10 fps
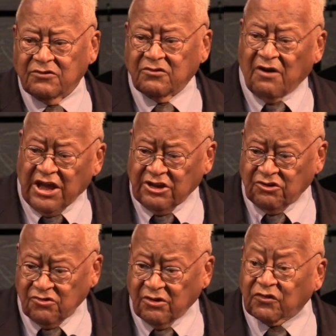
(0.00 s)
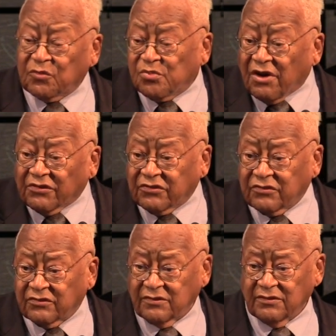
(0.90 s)
trying to
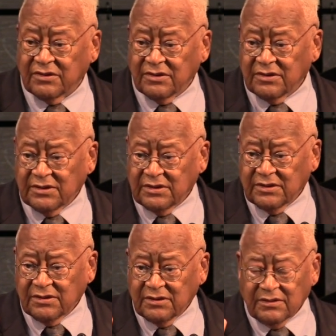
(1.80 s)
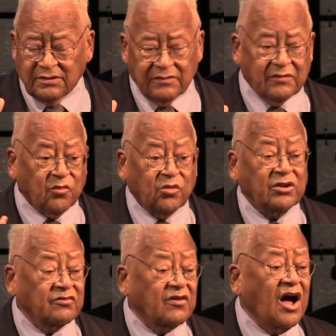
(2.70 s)
express the
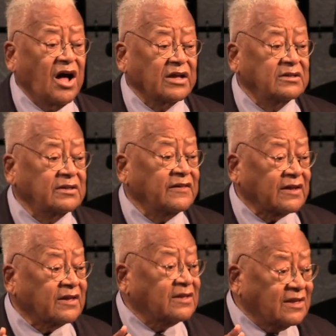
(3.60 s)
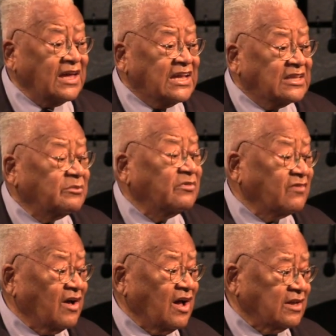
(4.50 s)
will of God and the kingdom of
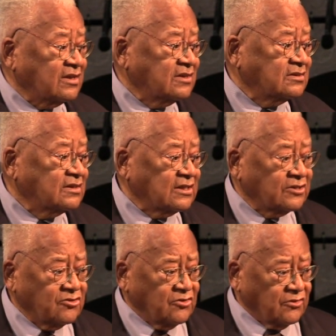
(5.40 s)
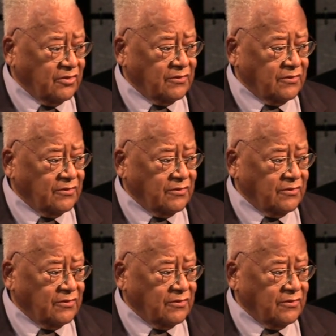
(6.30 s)
God on earth.